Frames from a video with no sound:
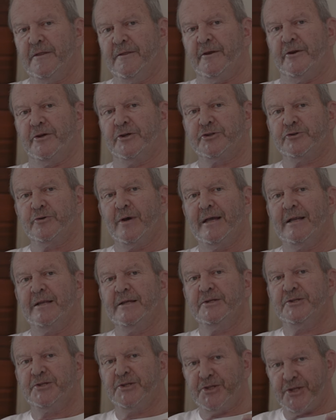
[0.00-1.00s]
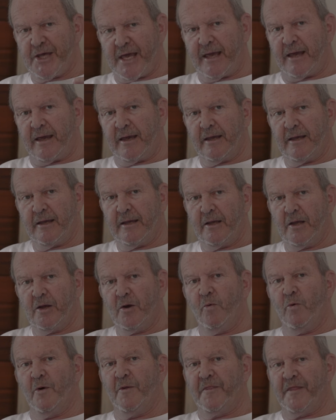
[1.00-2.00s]
that Australians think
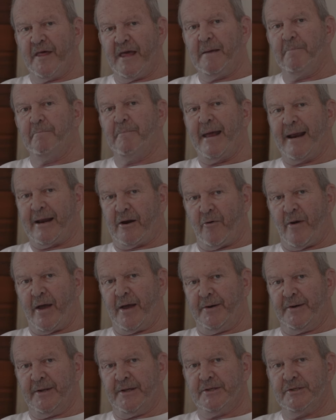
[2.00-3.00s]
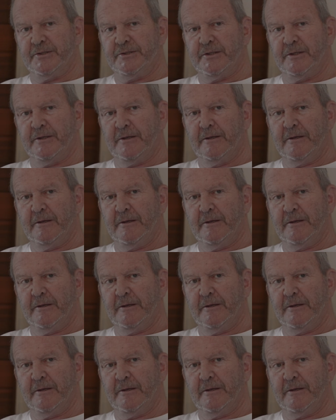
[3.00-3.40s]
what their background is.